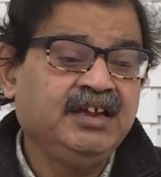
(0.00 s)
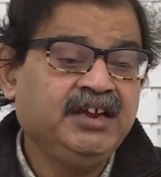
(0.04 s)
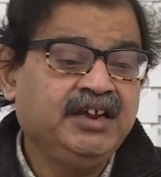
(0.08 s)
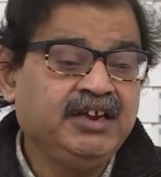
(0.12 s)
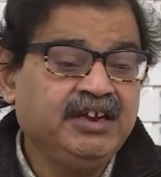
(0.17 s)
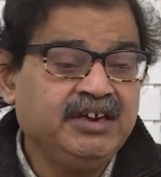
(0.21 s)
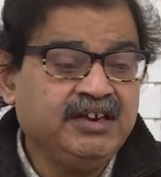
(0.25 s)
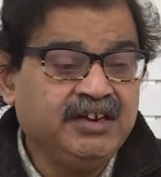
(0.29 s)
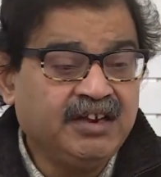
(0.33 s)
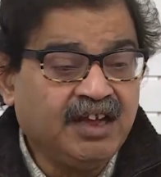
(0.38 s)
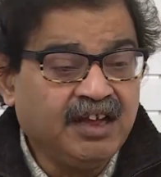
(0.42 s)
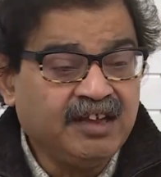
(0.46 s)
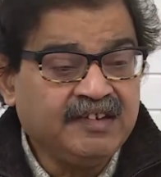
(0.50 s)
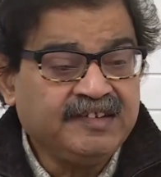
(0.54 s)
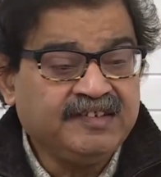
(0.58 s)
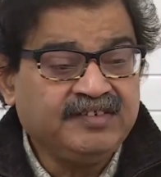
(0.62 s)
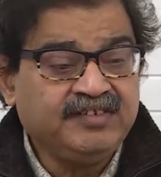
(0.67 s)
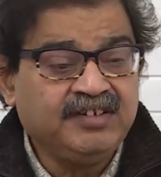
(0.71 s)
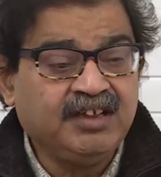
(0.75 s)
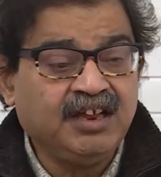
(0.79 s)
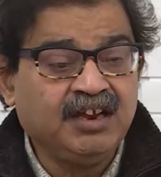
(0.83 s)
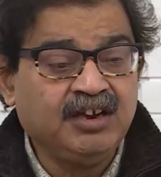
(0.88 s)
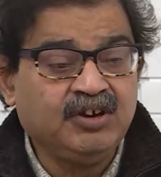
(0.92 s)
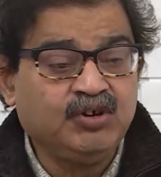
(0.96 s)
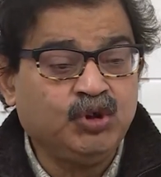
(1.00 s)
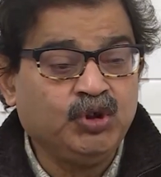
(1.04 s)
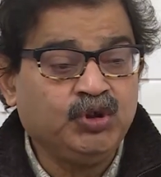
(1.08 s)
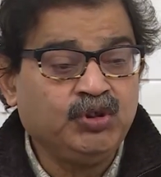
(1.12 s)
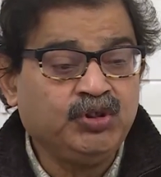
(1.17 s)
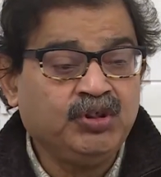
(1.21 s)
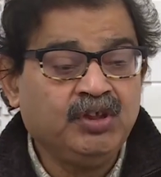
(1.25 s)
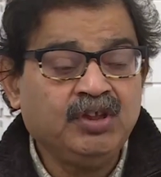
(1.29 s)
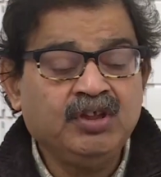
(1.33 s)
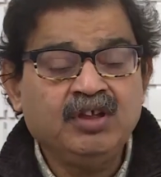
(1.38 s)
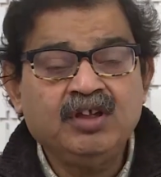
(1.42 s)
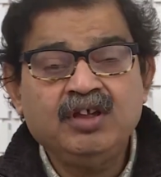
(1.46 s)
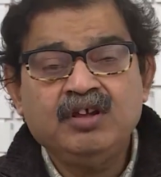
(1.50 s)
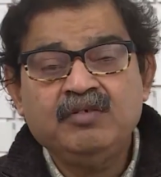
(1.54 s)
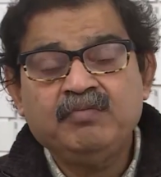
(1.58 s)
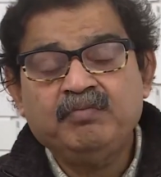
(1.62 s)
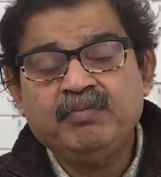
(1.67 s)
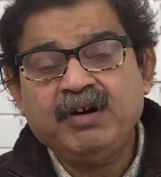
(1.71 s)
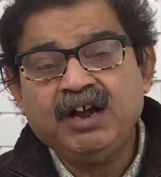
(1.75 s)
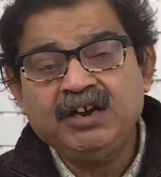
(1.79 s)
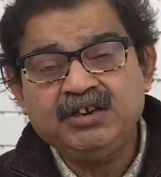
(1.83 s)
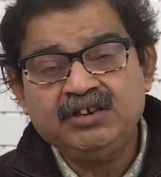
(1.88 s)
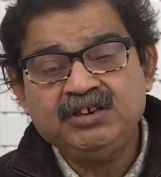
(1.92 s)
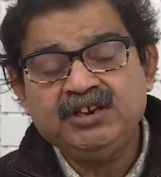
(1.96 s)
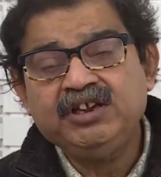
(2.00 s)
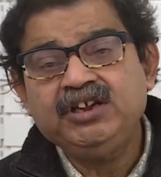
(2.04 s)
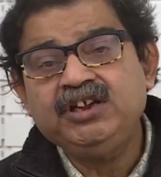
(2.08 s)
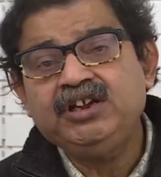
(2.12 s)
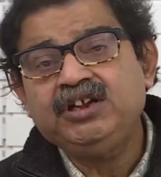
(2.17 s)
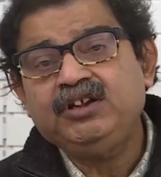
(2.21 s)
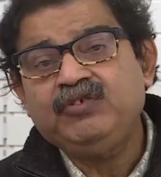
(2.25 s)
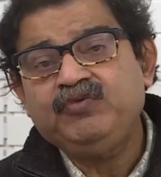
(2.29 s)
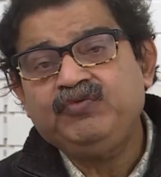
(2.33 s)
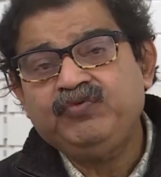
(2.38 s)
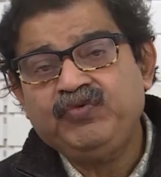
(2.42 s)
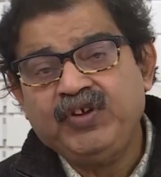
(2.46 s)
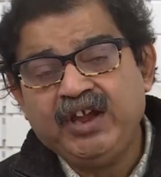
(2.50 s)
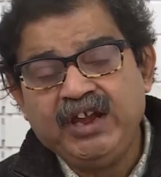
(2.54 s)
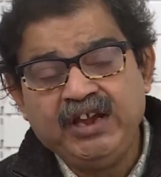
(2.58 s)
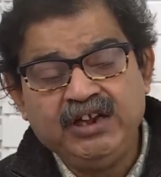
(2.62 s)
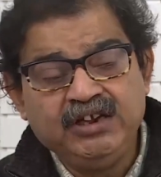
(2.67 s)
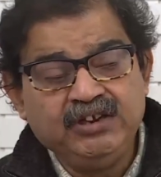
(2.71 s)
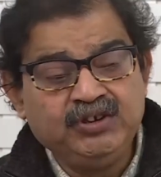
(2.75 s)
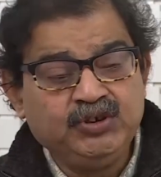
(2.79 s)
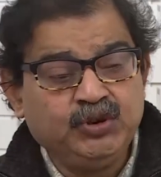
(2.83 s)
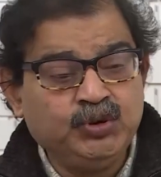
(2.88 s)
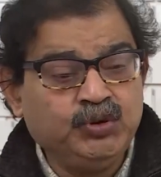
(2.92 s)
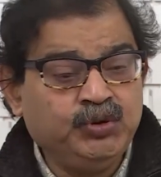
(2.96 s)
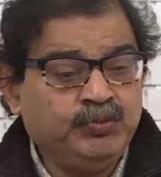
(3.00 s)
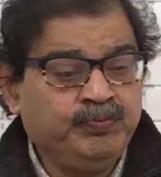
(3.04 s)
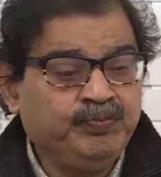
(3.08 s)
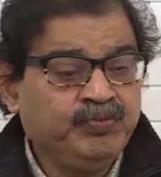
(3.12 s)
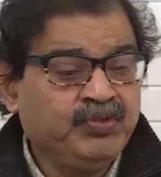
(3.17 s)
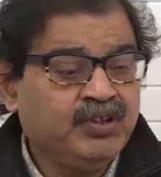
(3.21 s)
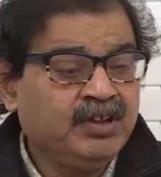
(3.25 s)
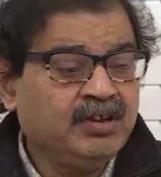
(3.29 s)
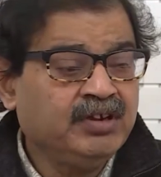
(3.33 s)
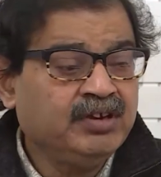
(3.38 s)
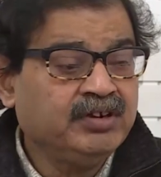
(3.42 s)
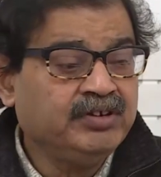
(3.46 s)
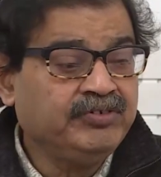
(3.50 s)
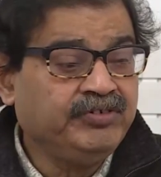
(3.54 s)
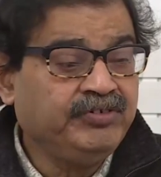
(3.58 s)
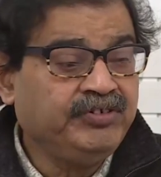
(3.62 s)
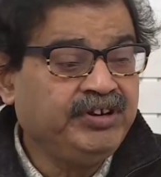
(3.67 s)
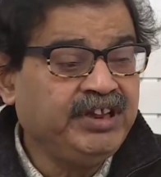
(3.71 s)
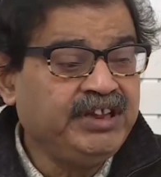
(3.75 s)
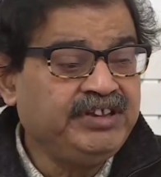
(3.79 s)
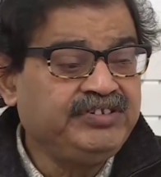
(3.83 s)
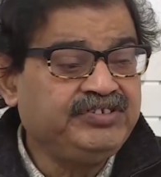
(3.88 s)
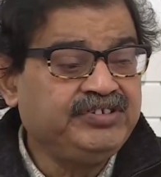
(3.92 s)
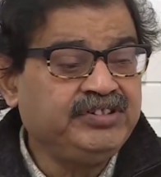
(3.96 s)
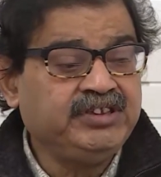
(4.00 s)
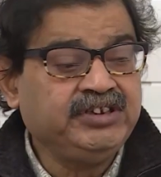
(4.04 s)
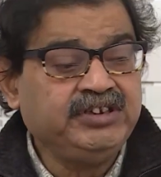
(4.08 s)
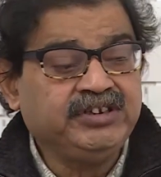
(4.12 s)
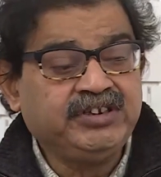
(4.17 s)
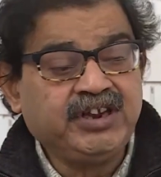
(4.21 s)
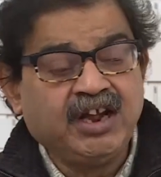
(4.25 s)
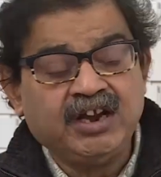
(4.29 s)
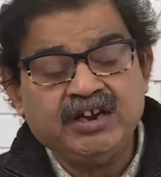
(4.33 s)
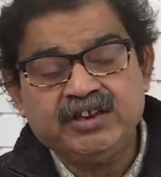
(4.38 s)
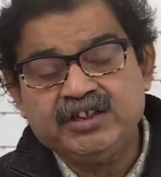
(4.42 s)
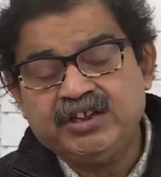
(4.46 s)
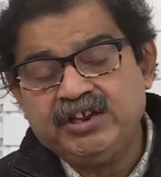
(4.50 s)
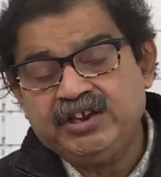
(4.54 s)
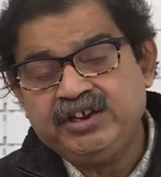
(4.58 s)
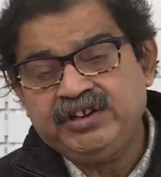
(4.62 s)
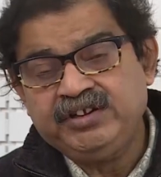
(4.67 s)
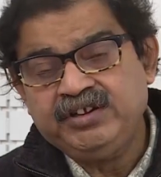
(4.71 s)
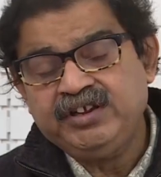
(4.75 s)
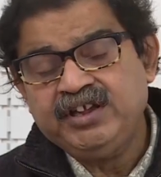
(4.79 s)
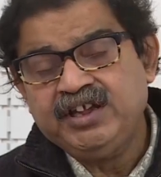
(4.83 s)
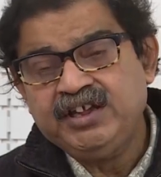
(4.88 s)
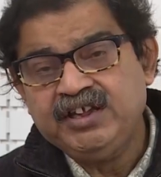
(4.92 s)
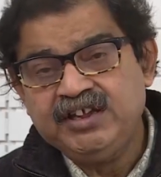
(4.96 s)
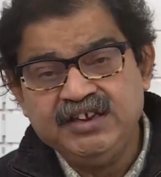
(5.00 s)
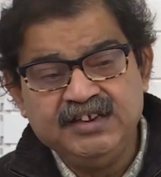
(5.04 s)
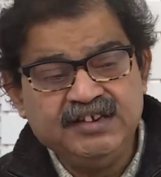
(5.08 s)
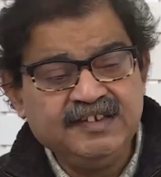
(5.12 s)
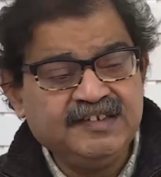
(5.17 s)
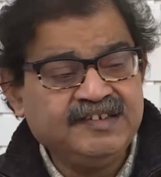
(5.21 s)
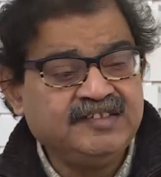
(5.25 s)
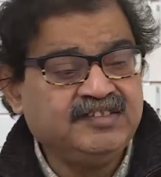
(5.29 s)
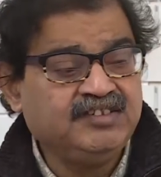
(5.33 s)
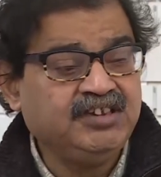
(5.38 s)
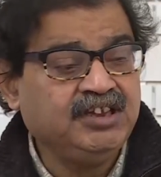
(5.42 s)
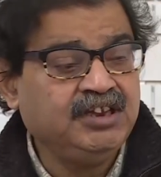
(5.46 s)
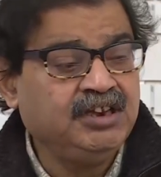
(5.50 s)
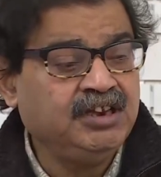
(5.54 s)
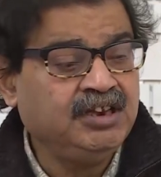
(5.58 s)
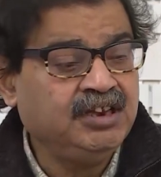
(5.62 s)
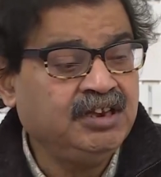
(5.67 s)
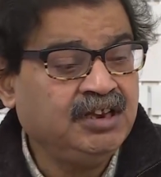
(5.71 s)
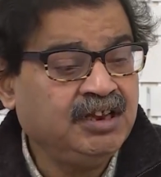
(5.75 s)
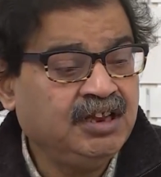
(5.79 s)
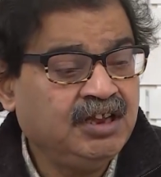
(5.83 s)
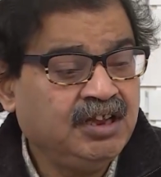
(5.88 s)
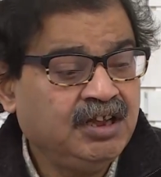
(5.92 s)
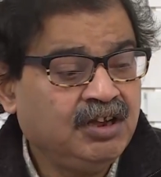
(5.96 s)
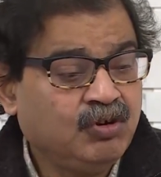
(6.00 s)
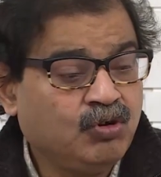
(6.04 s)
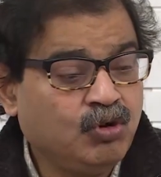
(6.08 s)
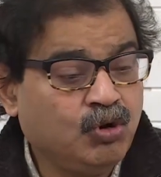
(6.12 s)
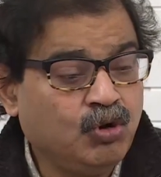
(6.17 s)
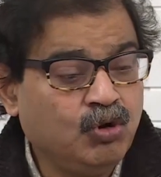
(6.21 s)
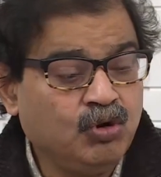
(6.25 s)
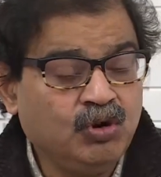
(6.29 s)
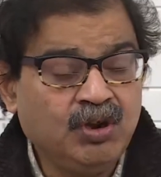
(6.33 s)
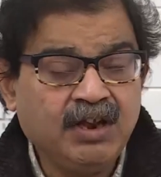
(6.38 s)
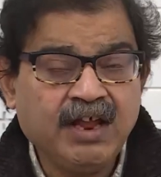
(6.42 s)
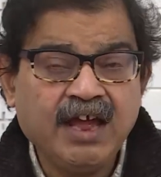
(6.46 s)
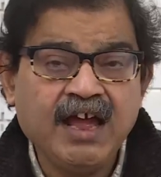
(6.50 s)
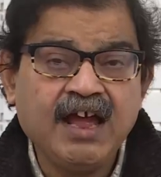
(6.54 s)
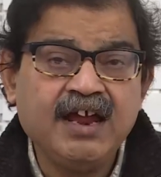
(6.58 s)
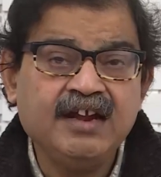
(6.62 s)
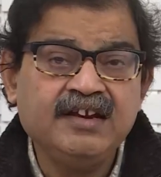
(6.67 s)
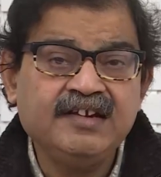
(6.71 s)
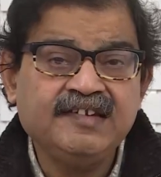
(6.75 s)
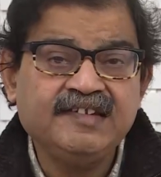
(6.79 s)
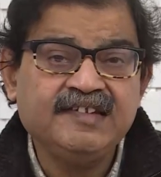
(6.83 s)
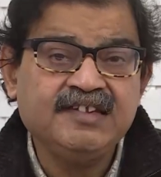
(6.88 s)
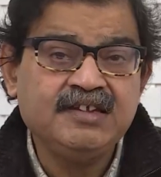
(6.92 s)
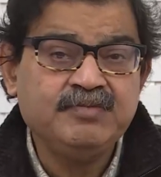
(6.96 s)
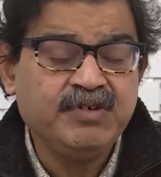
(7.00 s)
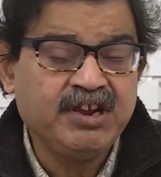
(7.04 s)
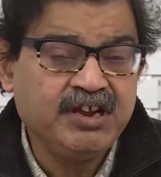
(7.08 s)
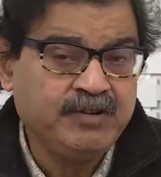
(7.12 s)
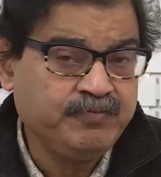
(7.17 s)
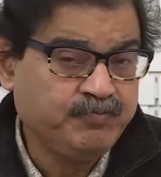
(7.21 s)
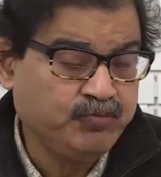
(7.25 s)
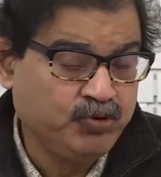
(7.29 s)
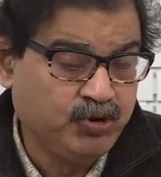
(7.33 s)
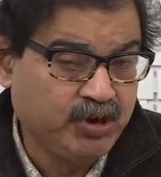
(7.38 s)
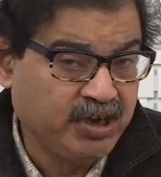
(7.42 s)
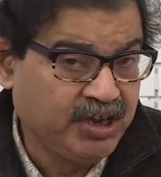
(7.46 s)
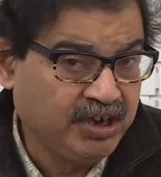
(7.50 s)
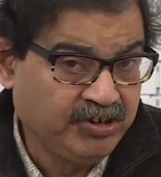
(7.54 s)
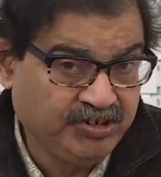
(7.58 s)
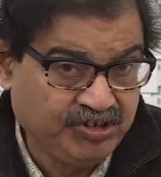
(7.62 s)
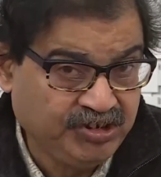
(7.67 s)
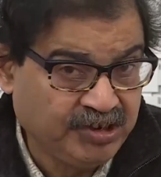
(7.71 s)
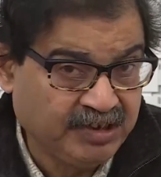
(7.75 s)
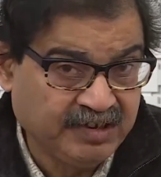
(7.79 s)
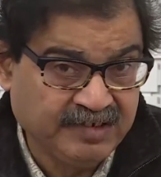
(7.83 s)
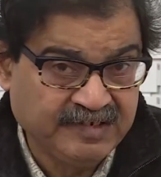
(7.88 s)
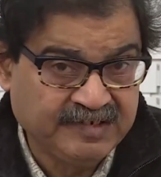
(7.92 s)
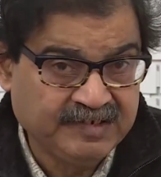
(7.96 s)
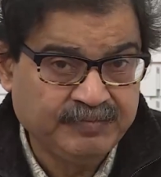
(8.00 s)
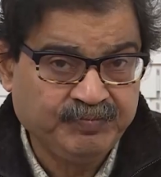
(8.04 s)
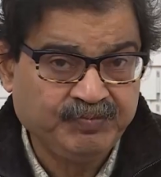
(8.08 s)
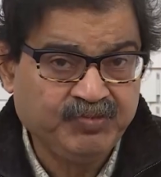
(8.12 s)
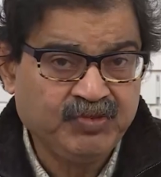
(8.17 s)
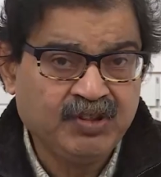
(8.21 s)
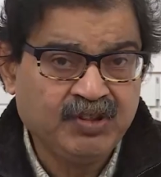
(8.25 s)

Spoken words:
industrial growth, but it failed to reach the target in steel, coal and cement productions.